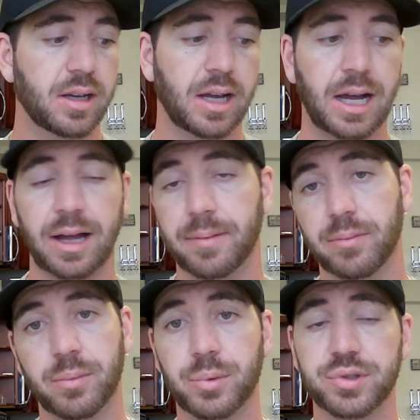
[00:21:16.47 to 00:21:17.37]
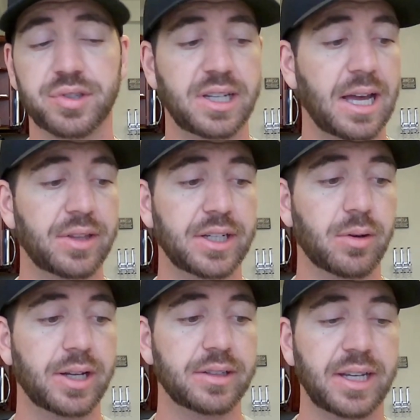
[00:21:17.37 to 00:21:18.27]
We'll see how they
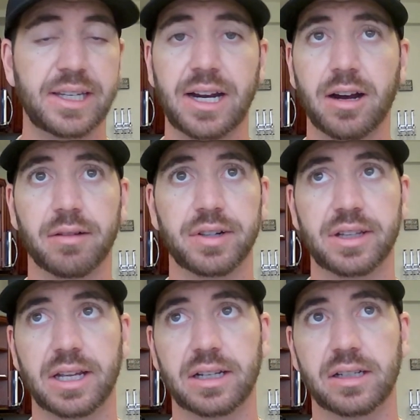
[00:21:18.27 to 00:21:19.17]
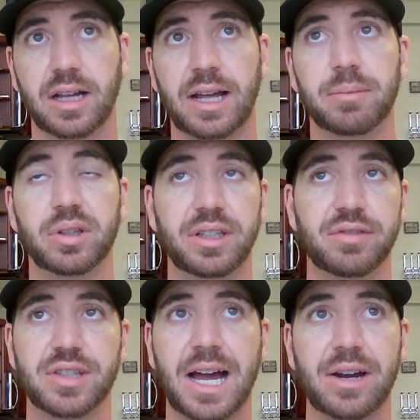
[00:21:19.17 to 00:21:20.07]
go ahead and take care of everything. I believe
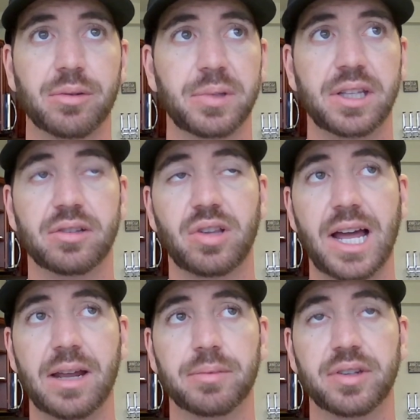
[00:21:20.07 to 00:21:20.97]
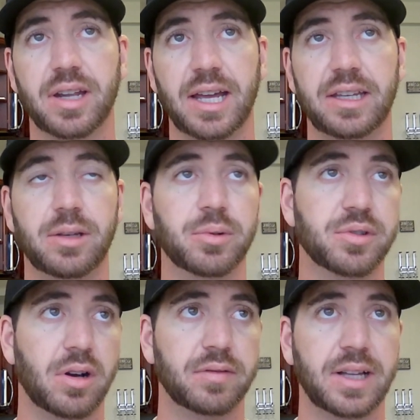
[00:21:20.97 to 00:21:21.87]
Stott will be in the lineup tonight. He was
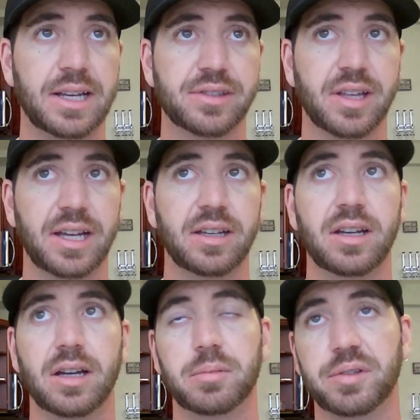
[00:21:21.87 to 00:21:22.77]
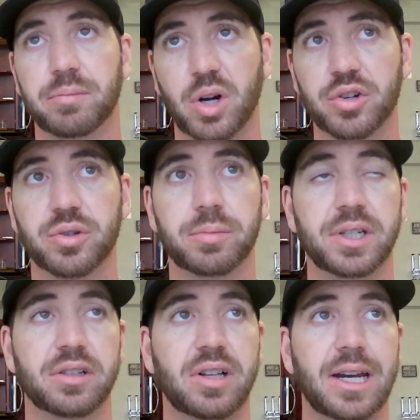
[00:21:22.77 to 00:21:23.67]
off last night. I believe Marshall will be
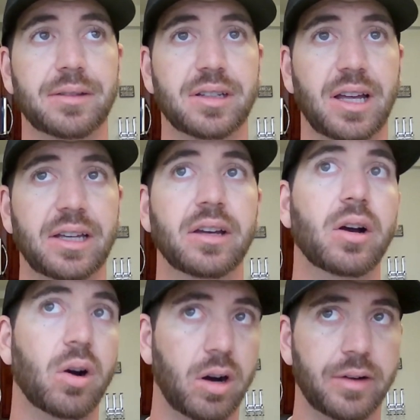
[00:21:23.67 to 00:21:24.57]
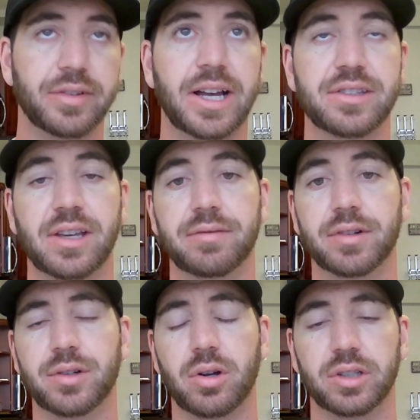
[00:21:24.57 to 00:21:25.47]
in the lineup tonight, off last night for
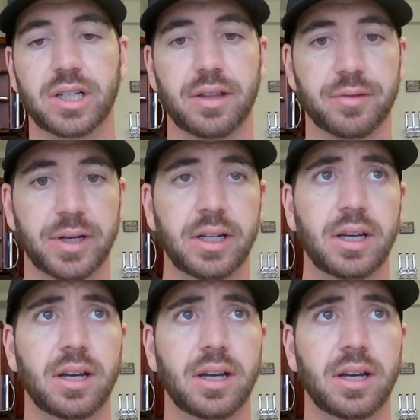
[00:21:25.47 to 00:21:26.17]
Dalton Guthrie.